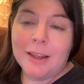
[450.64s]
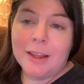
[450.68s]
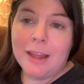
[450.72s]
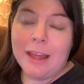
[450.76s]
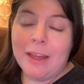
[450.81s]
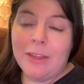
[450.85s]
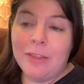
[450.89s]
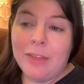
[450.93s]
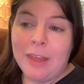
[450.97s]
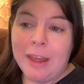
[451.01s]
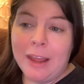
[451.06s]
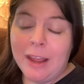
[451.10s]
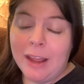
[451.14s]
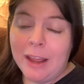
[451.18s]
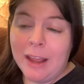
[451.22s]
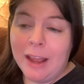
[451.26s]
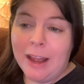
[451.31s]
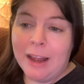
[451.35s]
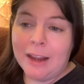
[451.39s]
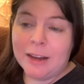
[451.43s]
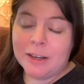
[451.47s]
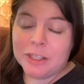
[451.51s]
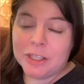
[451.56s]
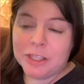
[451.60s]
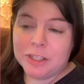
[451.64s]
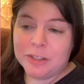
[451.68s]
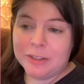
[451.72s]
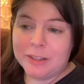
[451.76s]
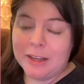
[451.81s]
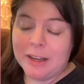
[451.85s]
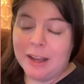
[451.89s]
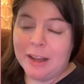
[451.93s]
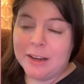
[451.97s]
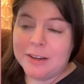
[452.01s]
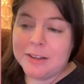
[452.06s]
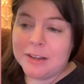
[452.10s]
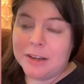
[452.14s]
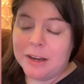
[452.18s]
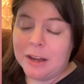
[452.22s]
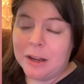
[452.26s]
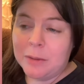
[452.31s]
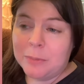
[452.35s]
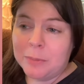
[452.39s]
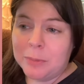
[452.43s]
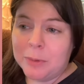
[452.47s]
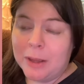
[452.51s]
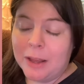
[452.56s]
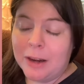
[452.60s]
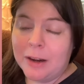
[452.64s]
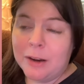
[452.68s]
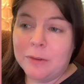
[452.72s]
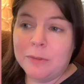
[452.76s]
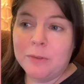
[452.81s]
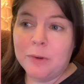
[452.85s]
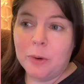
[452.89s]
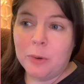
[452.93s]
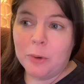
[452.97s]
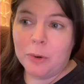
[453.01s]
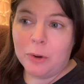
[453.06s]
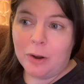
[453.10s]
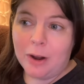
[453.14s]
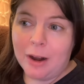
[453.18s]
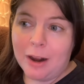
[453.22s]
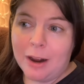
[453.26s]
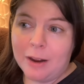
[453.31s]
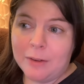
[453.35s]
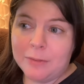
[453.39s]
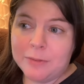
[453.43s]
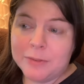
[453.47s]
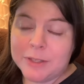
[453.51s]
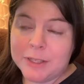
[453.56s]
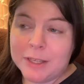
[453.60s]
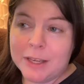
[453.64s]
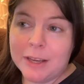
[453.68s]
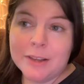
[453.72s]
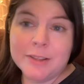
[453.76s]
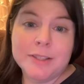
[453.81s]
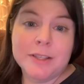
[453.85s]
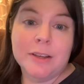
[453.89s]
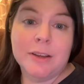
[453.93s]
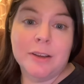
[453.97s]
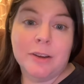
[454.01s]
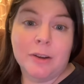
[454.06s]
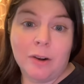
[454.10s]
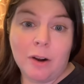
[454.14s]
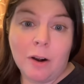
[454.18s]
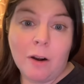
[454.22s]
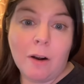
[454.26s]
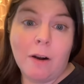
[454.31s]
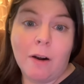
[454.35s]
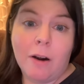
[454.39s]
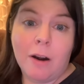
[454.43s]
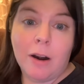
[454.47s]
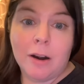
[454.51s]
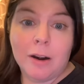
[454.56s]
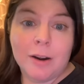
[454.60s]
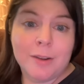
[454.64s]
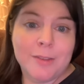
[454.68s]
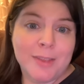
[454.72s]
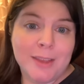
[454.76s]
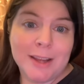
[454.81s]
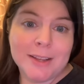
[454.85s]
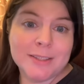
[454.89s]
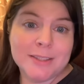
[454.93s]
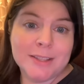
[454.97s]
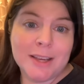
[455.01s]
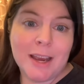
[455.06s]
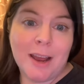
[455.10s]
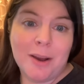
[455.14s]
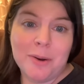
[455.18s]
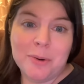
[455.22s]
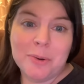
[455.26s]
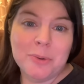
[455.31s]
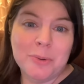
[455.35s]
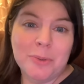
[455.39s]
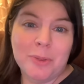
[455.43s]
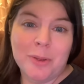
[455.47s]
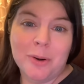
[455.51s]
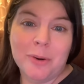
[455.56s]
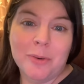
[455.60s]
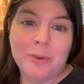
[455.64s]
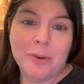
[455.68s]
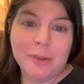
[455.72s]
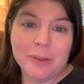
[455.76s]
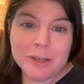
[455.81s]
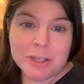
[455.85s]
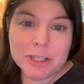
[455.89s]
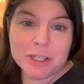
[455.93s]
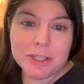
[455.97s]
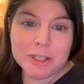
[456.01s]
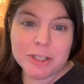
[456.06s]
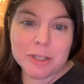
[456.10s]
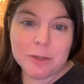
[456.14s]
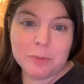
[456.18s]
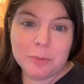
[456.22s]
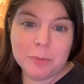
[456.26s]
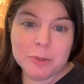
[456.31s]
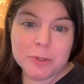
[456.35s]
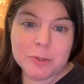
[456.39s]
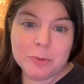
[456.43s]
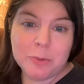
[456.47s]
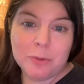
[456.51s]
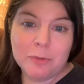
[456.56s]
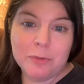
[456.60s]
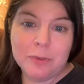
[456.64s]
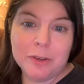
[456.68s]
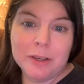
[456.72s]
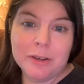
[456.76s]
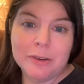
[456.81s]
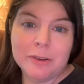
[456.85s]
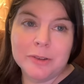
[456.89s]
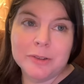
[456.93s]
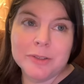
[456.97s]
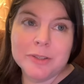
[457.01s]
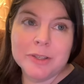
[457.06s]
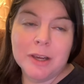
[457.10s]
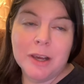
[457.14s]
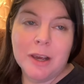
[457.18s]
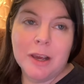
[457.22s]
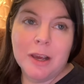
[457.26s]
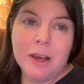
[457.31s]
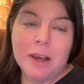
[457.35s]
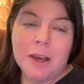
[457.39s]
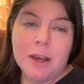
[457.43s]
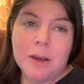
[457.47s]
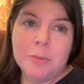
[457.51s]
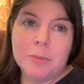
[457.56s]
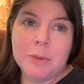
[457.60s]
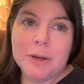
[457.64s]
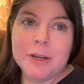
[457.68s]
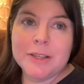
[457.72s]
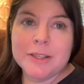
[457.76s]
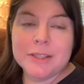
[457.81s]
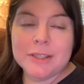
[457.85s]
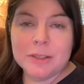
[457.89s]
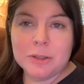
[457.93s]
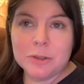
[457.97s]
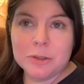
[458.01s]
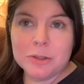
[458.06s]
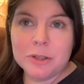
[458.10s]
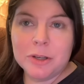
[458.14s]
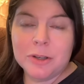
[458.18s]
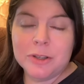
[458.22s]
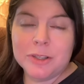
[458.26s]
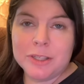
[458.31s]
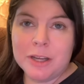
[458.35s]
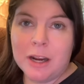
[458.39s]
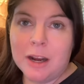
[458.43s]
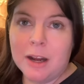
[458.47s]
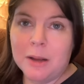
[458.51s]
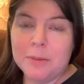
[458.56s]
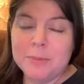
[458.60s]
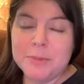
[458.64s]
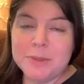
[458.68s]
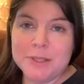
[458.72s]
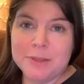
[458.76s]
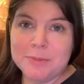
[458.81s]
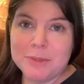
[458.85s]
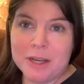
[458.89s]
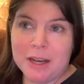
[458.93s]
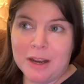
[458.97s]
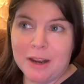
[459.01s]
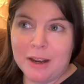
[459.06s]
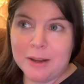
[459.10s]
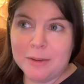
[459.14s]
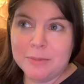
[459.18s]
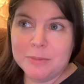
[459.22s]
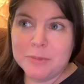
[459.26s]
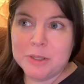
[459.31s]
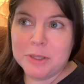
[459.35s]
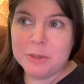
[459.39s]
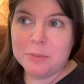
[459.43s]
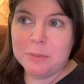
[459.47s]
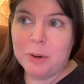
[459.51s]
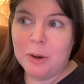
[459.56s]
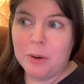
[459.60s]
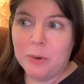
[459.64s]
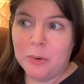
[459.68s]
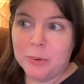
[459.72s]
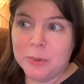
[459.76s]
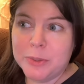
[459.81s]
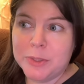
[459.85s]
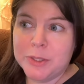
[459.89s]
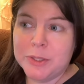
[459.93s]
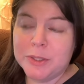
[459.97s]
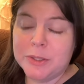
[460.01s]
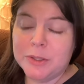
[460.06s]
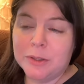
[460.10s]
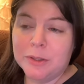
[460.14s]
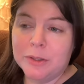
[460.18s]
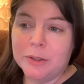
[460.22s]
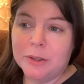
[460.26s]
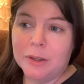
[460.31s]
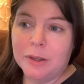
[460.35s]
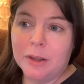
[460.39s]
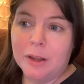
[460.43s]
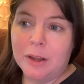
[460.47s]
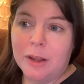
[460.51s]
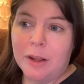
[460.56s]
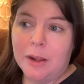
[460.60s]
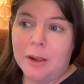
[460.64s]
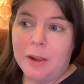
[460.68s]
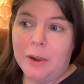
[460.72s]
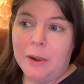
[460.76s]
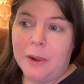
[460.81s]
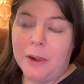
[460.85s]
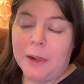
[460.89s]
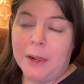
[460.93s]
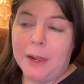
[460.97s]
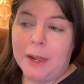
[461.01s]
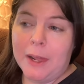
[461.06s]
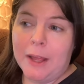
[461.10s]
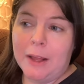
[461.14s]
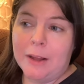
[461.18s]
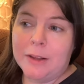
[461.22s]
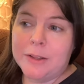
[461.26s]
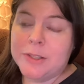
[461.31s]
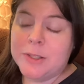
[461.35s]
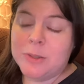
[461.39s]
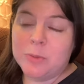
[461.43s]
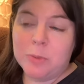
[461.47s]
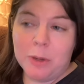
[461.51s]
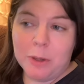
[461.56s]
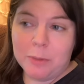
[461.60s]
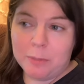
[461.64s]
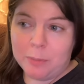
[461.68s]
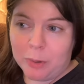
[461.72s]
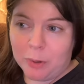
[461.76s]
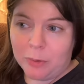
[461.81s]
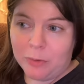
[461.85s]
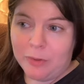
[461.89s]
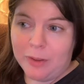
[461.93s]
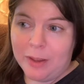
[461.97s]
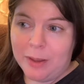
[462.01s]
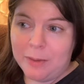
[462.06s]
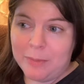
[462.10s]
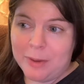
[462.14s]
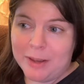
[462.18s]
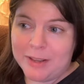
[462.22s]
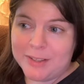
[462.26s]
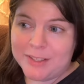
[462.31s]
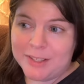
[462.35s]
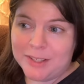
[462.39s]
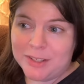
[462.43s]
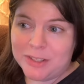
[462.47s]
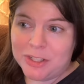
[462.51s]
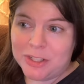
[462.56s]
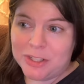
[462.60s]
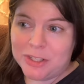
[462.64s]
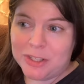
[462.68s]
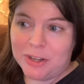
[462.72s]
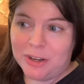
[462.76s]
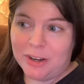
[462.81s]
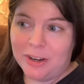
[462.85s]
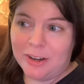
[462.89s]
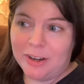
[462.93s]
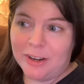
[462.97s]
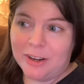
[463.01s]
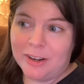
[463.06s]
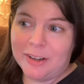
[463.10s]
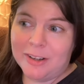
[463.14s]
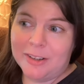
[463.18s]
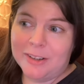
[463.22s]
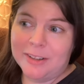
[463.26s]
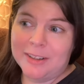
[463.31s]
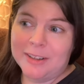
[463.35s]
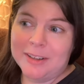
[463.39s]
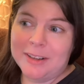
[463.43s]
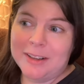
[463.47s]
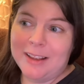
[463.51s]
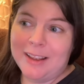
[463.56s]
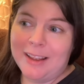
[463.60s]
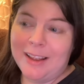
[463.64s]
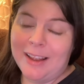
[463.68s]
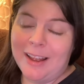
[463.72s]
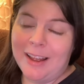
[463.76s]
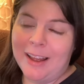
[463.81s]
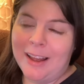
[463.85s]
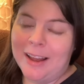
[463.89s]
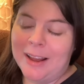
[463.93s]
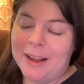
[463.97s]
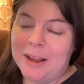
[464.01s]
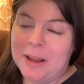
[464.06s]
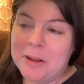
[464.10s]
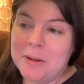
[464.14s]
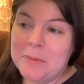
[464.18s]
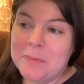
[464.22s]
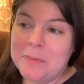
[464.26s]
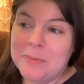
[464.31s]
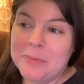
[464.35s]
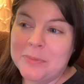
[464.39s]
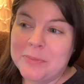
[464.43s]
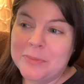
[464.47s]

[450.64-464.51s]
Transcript: they actually ended up getting photographed kissing in a car, and that's how their relationship was revealed but it still took Tom some time to post a sweet birthday message to her. Um,